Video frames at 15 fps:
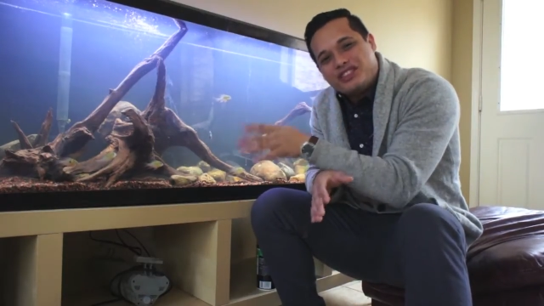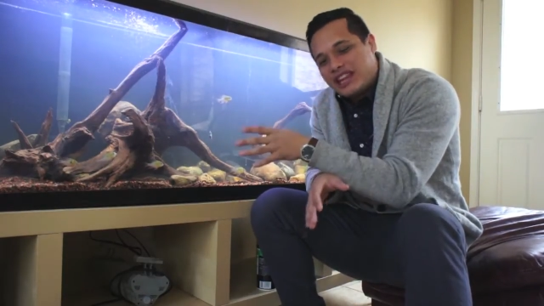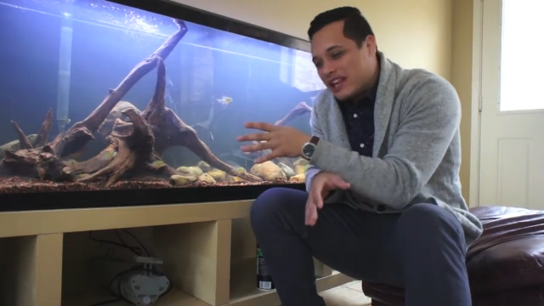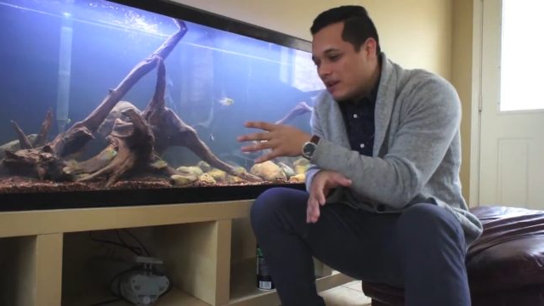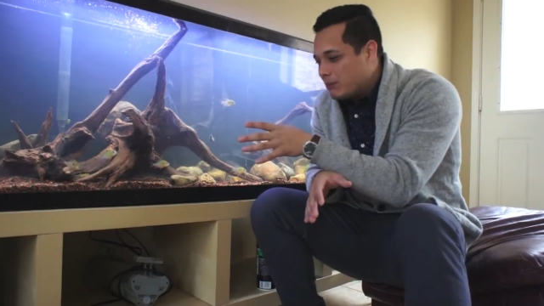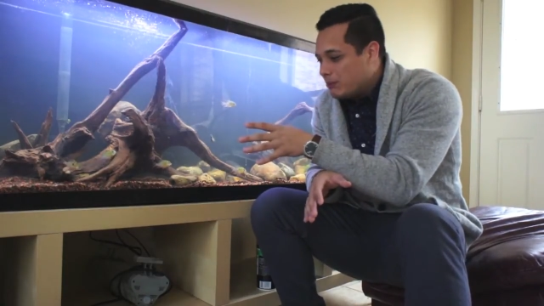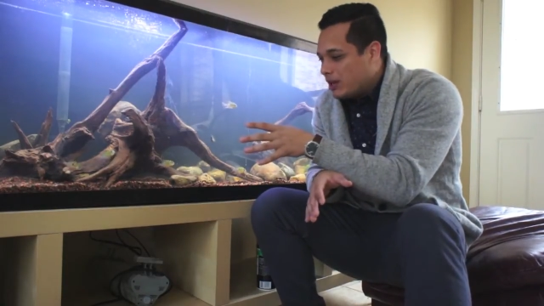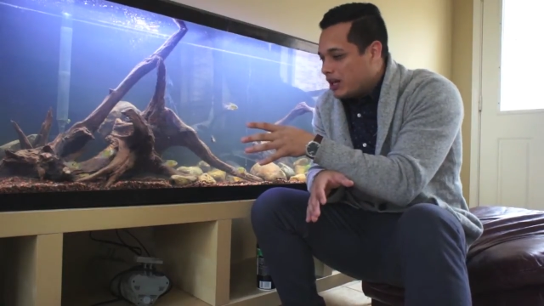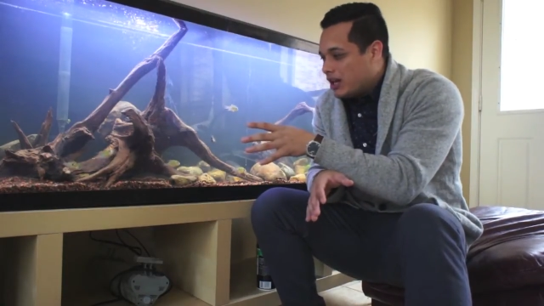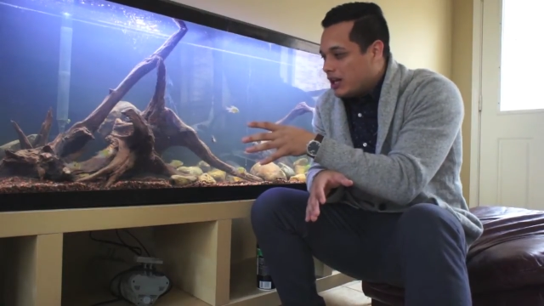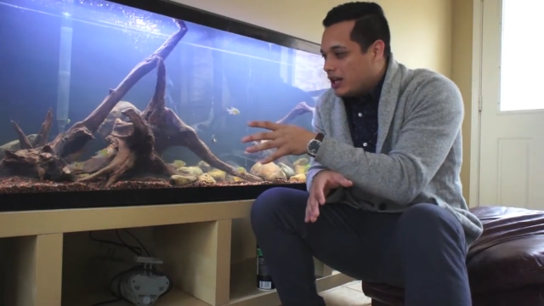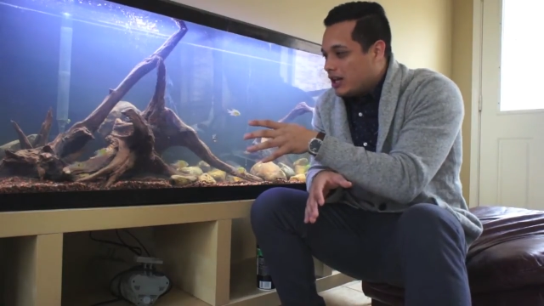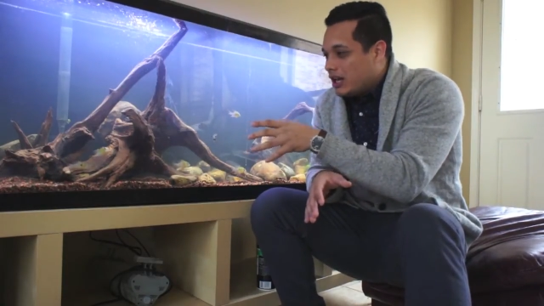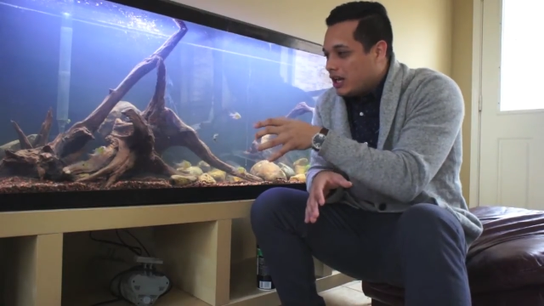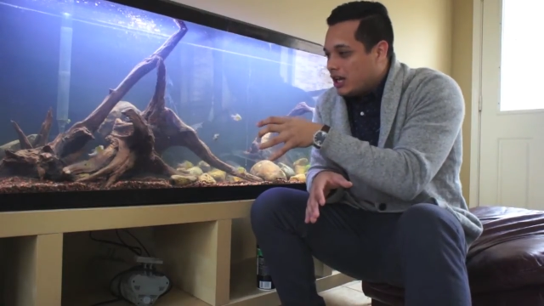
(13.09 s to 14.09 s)
theme
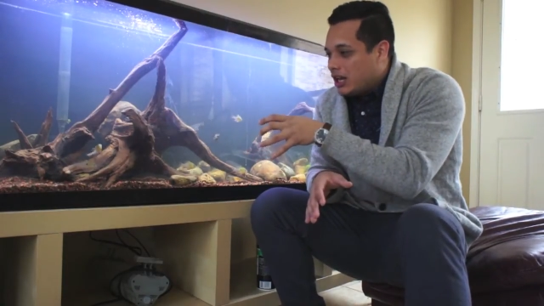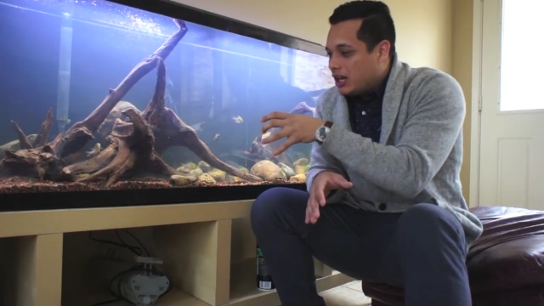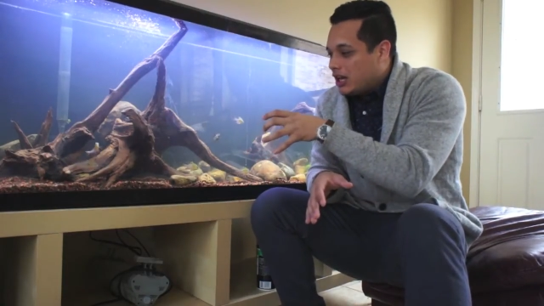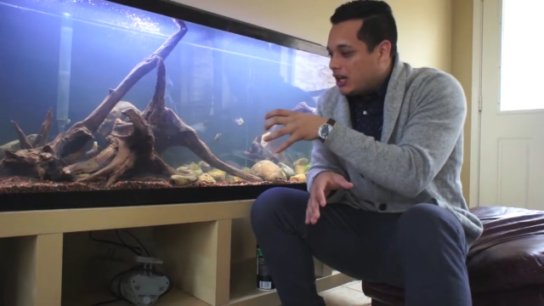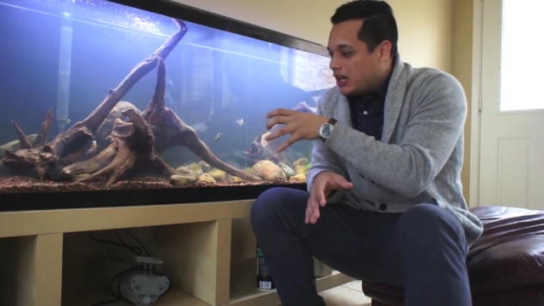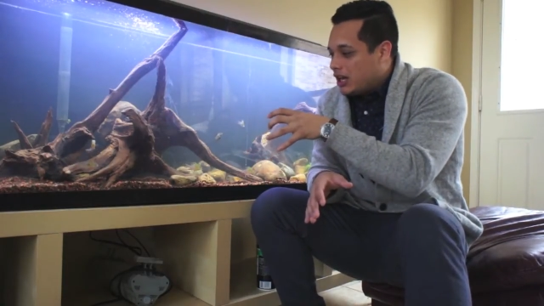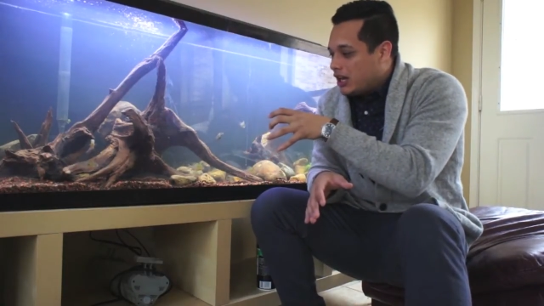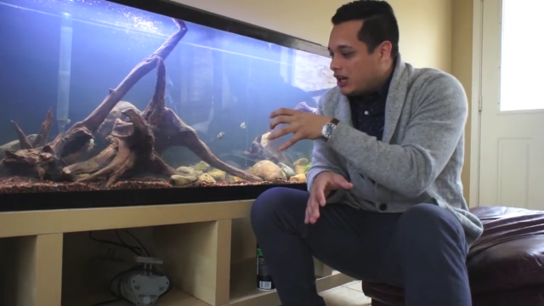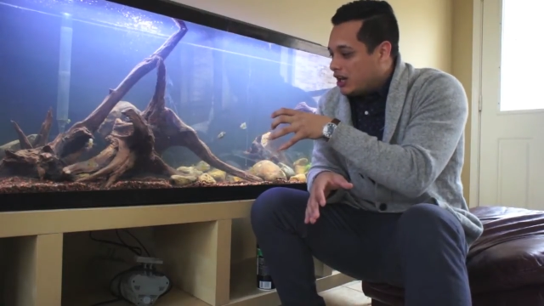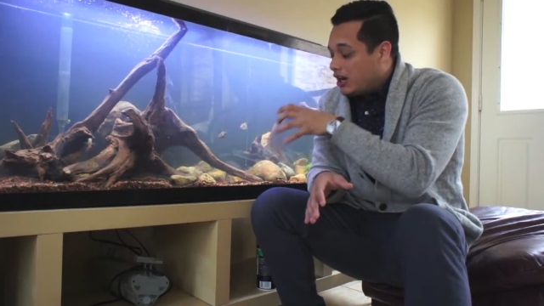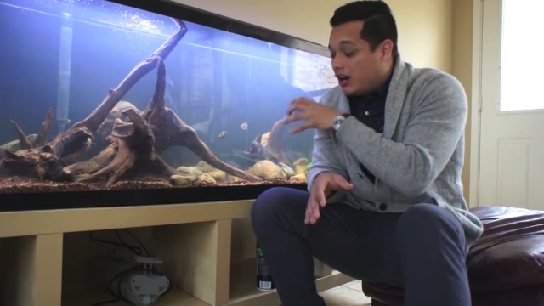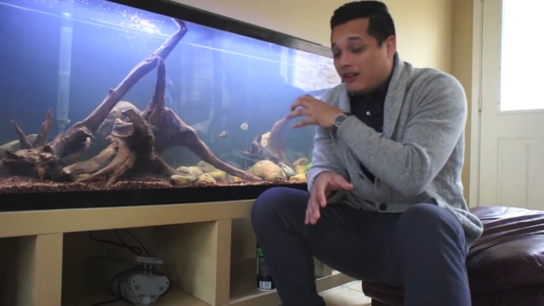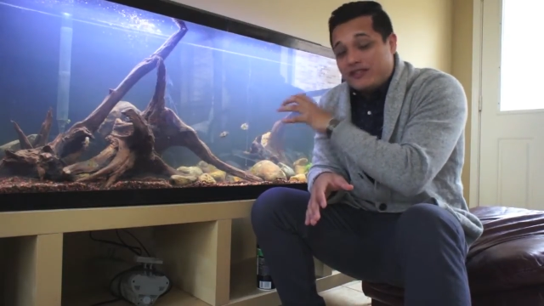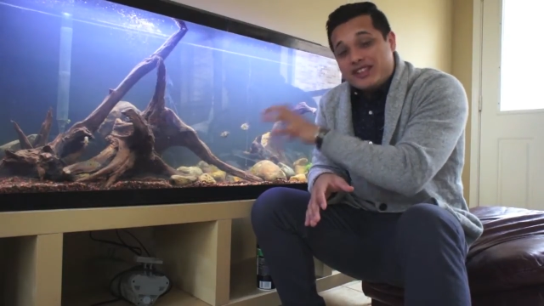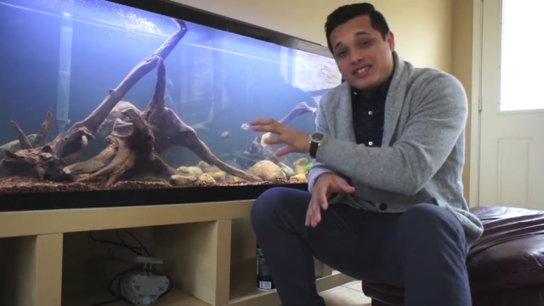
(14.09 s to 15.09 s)

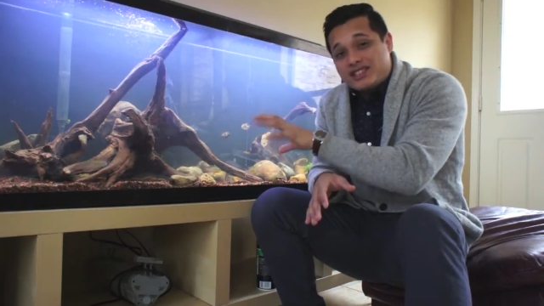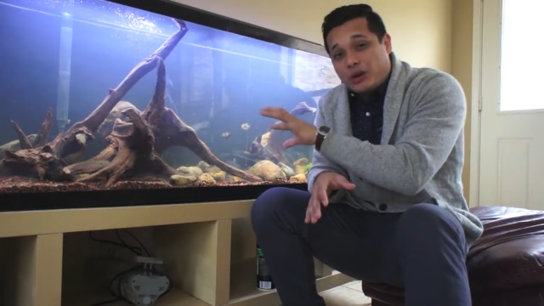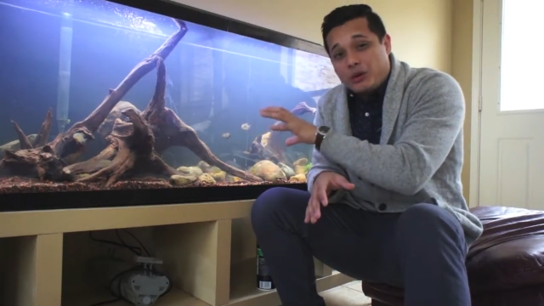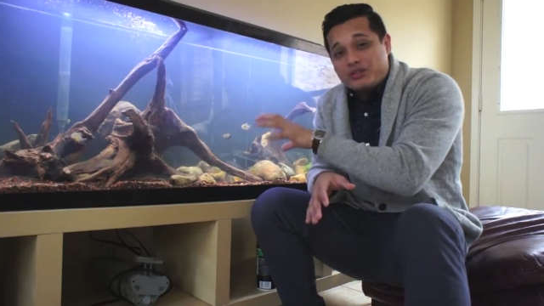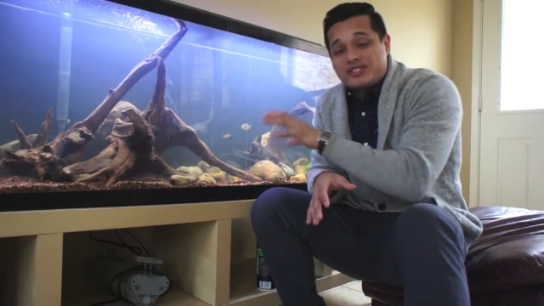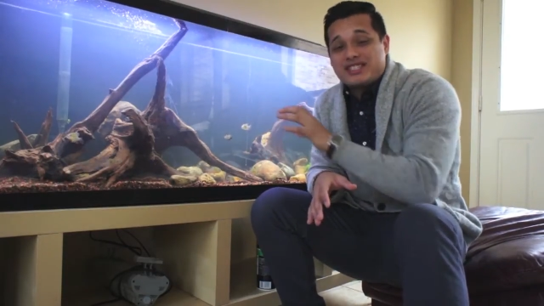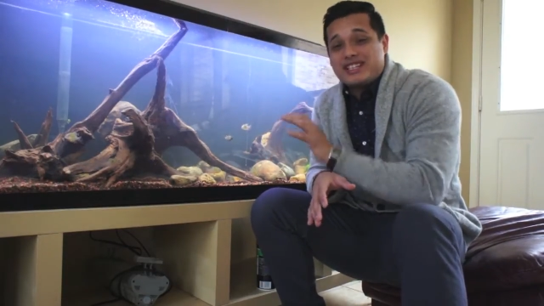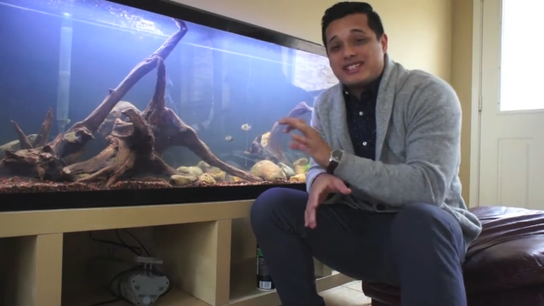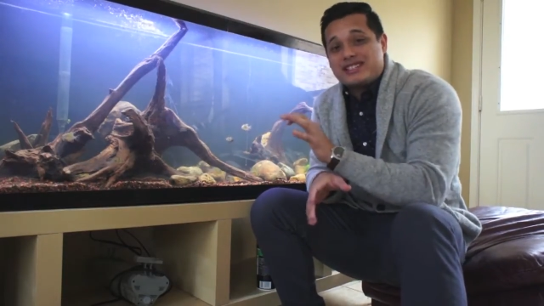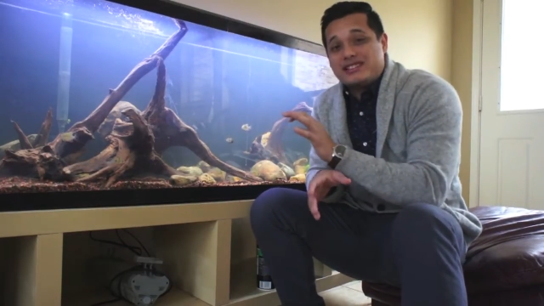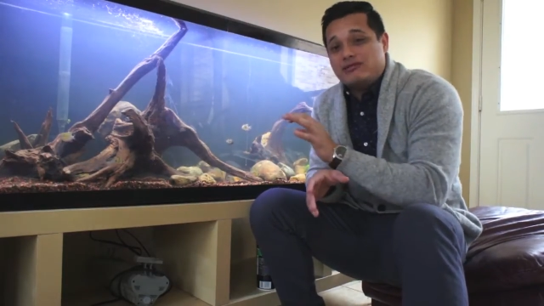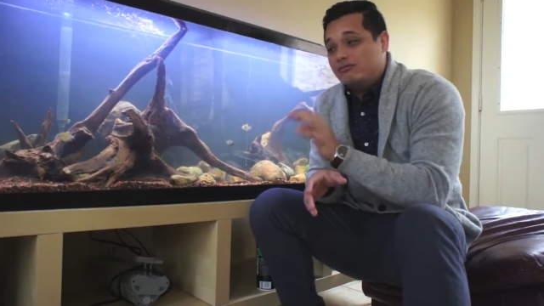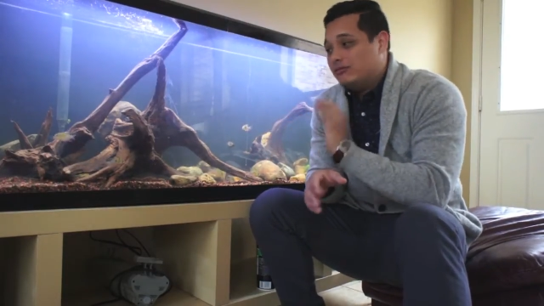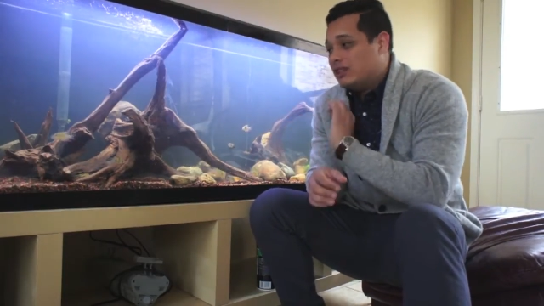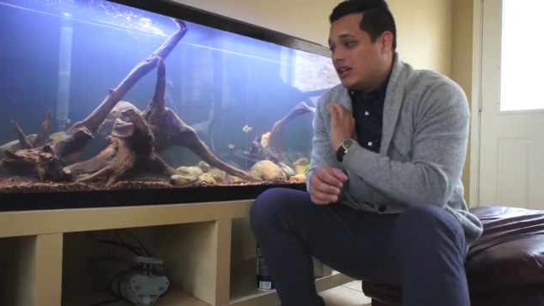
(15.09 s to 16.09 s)
of this whole
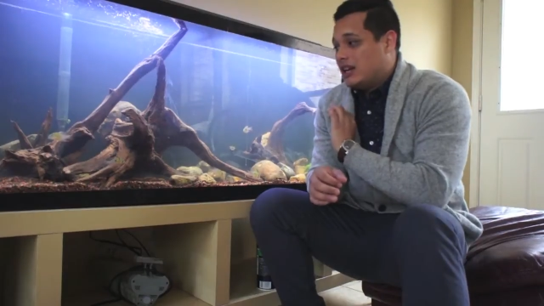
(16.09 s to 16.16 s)
system.